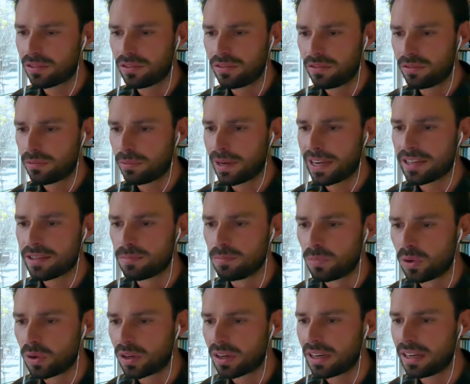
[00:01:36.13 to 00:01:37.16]
twice
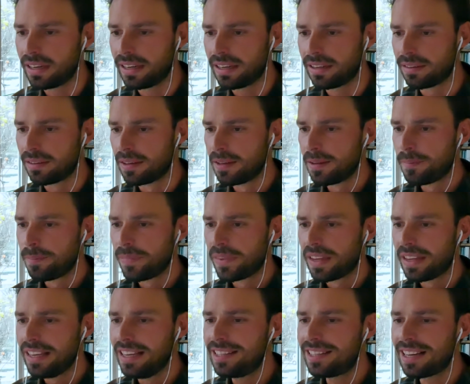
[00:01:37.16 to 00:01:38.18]
more, and then
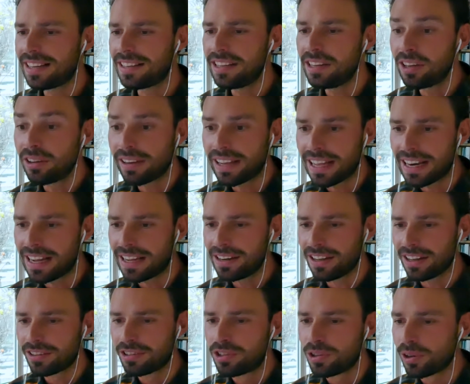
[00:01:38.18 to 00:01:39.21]
he said, can I
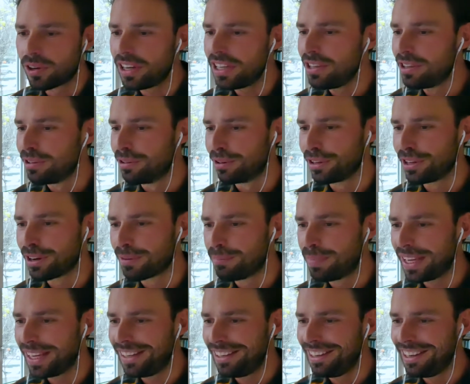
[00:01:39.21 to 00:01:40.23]
not join you on your
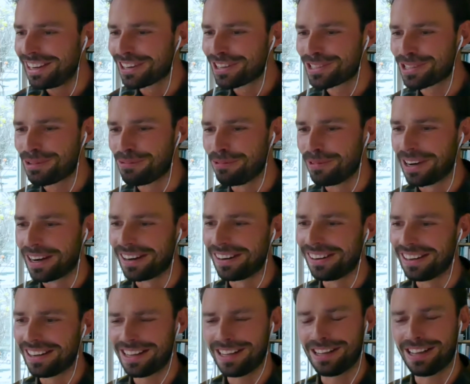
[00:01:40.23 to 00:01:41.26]
big year
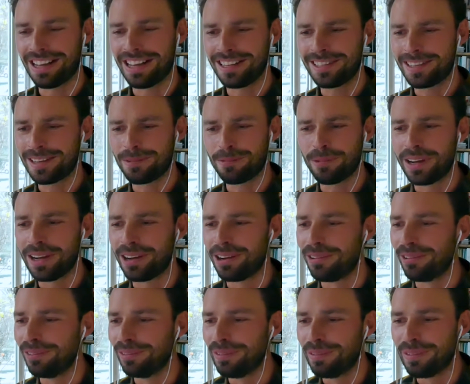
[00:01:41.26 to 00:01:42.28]
somewhere? I said,
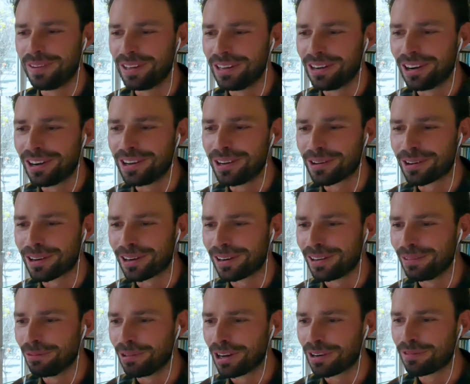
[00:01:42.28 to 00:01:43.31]
well,
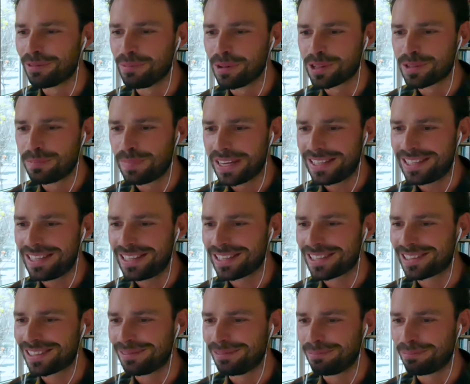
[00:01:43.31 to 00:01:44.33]
you're one of the most
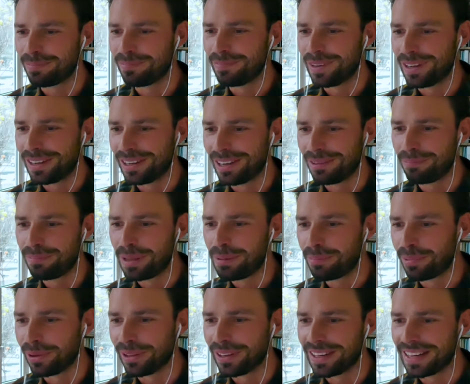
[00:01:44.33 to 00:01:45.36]
busiest
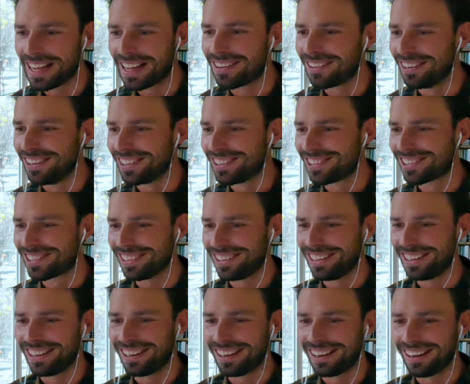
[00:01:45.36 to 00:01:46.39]
people in the Netherlands.
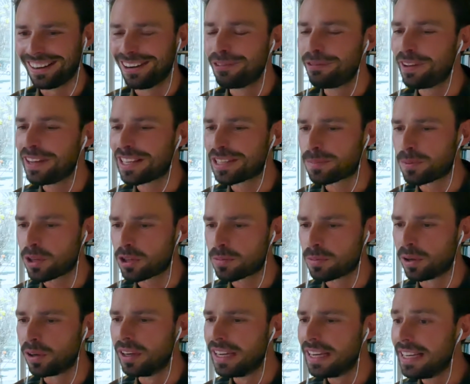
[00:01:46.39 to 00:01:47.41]
I don't think it's
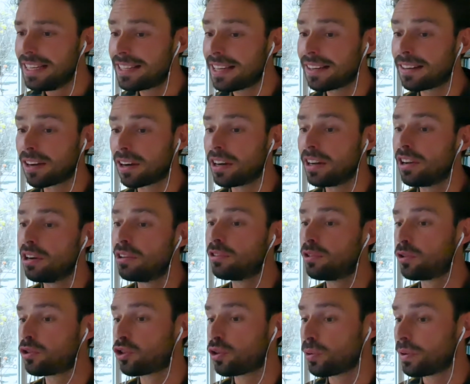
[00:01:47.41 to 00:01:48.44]
possible. He said, are you going
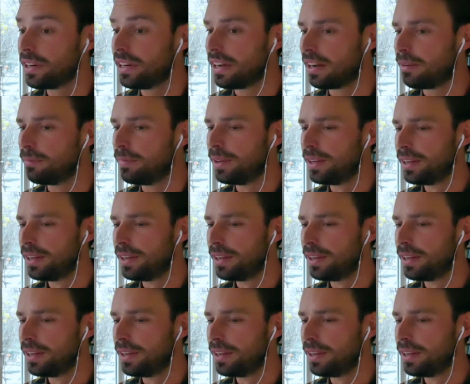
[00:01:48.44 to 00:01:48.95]
to Suriname?